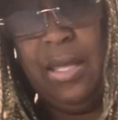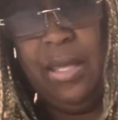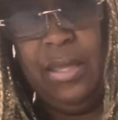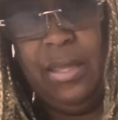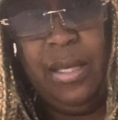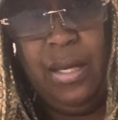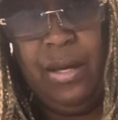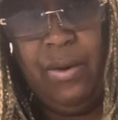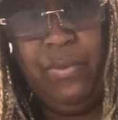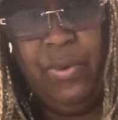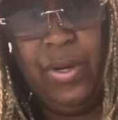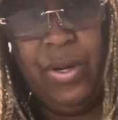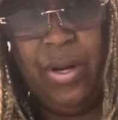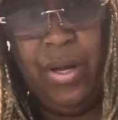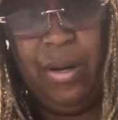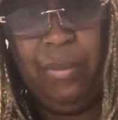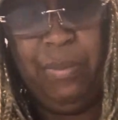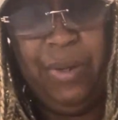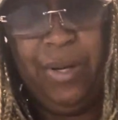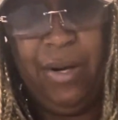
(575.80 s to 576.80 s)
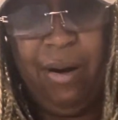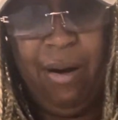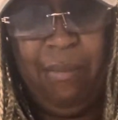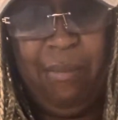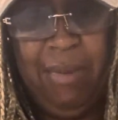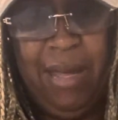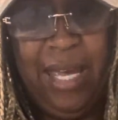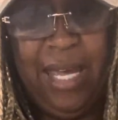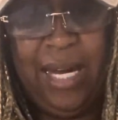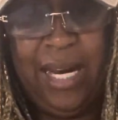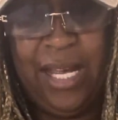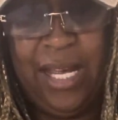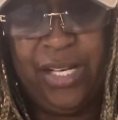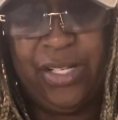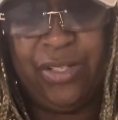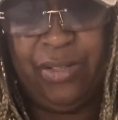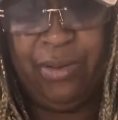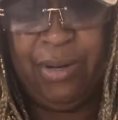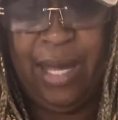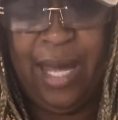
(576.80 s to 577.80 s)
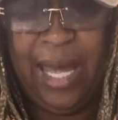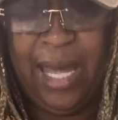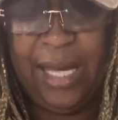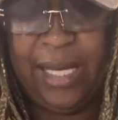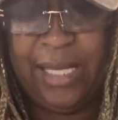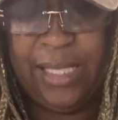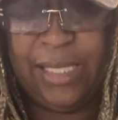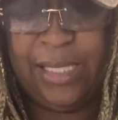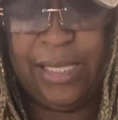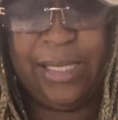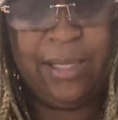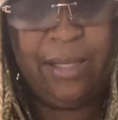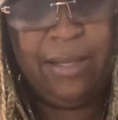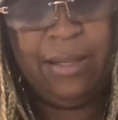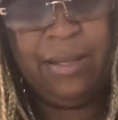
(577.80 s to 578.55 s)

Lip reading: Then we're gonna put our mayonnaise, you guys.